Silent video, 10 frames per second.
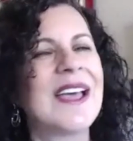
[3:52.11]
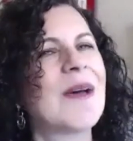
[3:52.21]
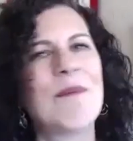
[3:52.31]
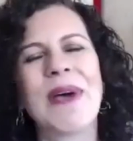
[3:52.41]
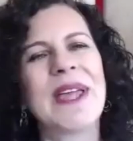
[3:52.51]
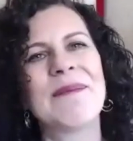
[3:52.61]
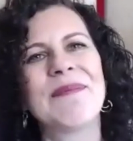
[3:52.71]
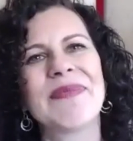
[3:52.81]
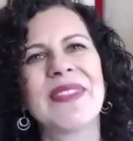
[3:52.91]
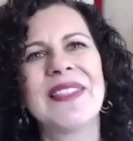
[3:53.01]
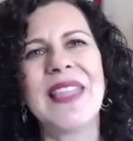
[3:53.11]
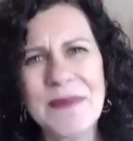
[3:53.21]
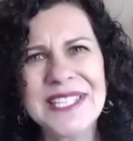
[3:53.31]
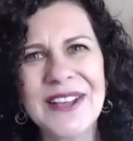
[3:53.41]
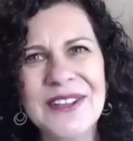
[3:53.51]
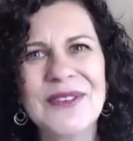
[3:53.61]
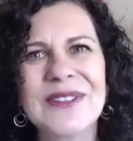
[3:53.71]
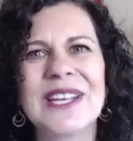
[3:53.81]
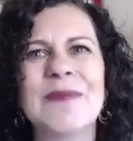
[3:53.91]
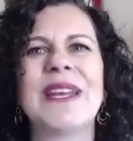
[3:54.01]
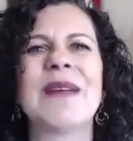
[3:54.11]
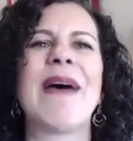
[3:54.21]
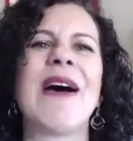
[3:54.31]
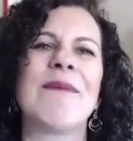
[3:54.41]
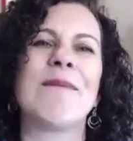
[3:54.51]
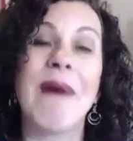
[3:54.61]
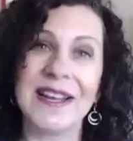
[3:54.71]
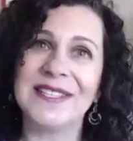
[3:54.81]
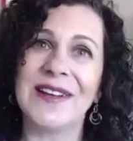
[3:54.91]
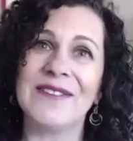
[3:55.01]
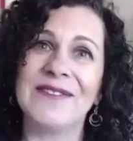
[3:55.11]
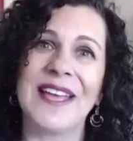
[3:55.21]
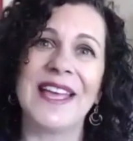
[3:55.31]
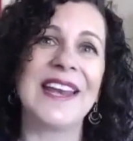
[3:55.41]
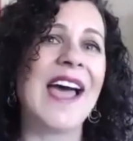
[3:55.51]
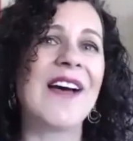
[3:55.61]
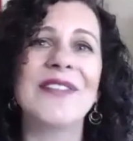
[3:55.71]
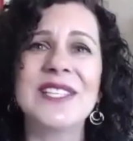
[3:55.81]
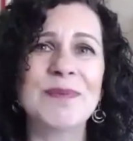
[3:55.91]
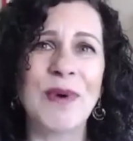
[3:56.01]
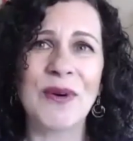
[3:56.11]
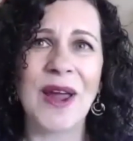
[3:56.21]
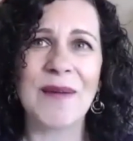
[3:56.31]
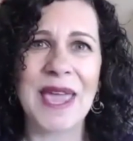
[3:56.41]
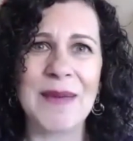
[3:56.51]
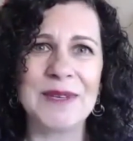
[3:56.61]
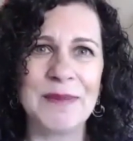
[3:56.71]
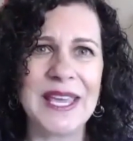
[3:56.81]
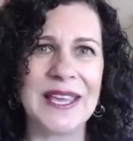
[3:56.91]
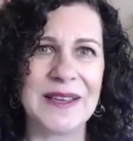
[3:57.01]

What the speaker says: But let me tell you a little bit about myself and how this program came to be.